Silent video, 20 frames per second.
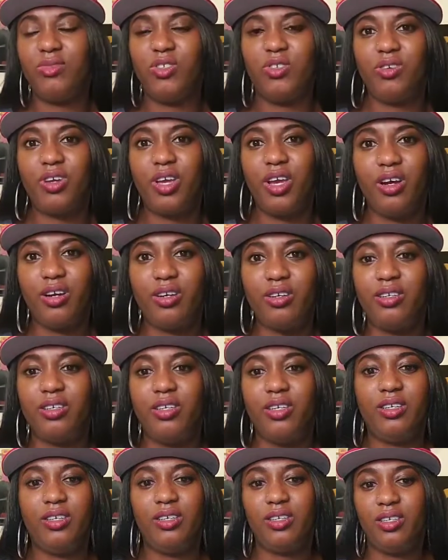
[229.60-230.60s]
don't care,
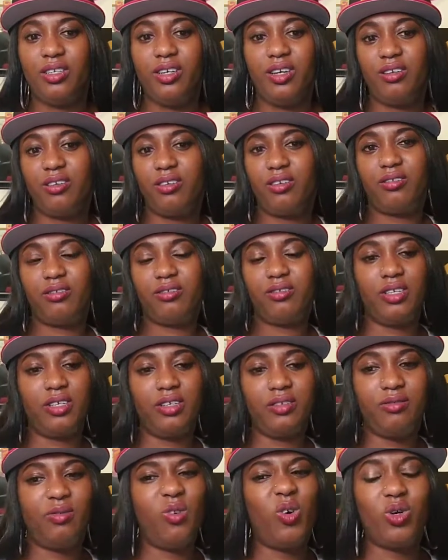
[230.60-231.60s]
you know.
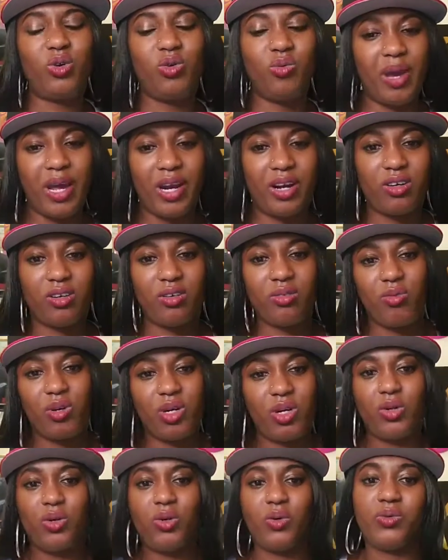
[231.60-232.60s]
Won't do better,
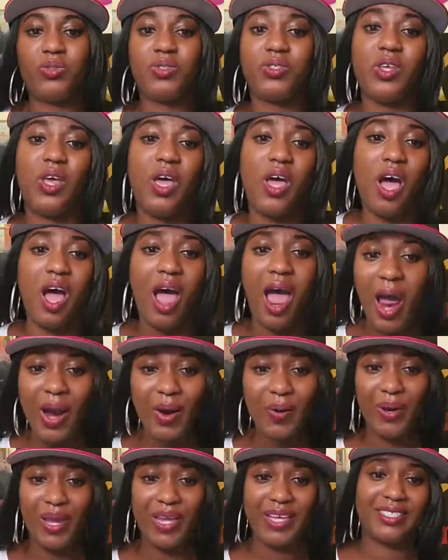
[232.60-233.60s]
one of those.
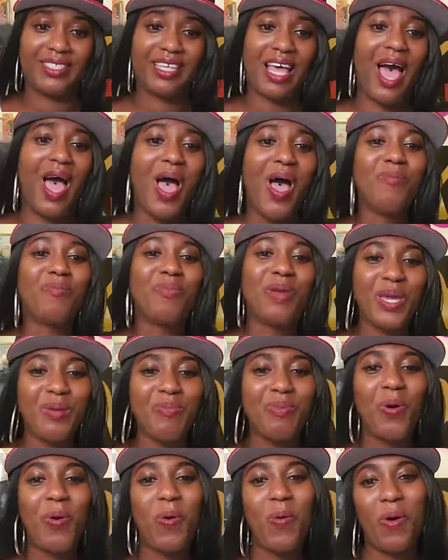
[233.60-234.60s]
Anyways,
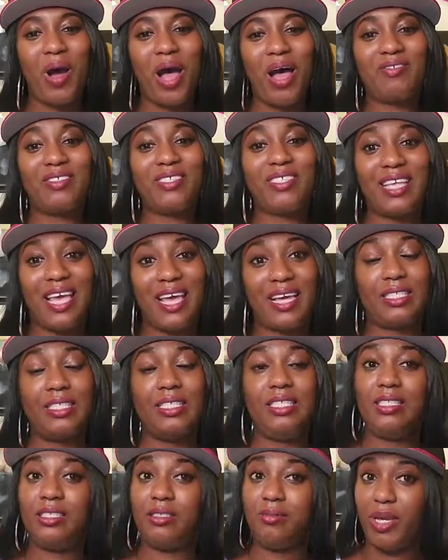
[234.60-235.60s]
people who have
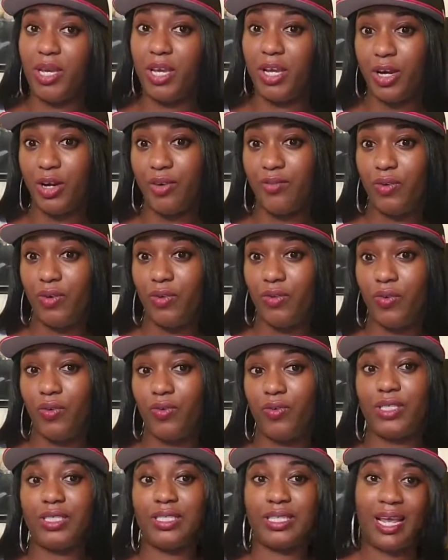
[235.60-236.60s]
sex need to be careful
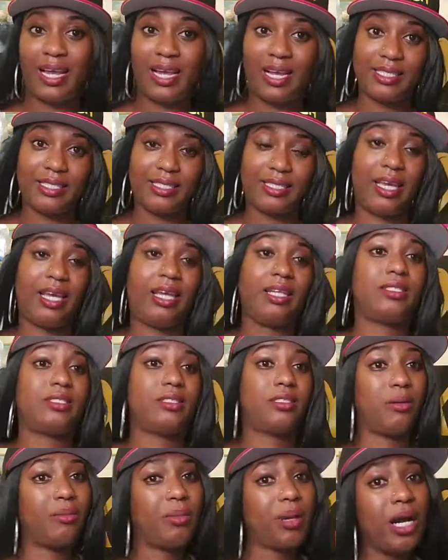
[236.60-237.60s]
though, because like I said,
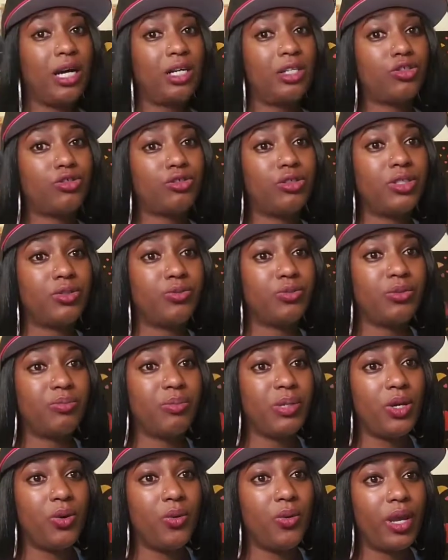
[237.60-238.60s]
some countries will
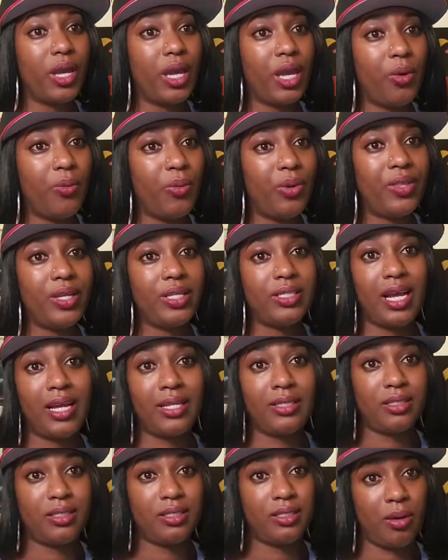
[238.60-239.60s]
be okay with it
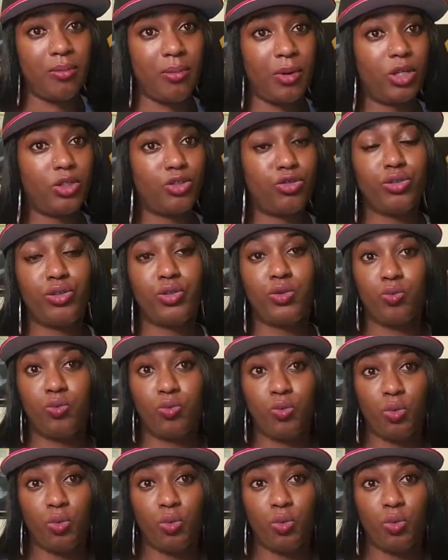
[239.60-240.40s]
and some countries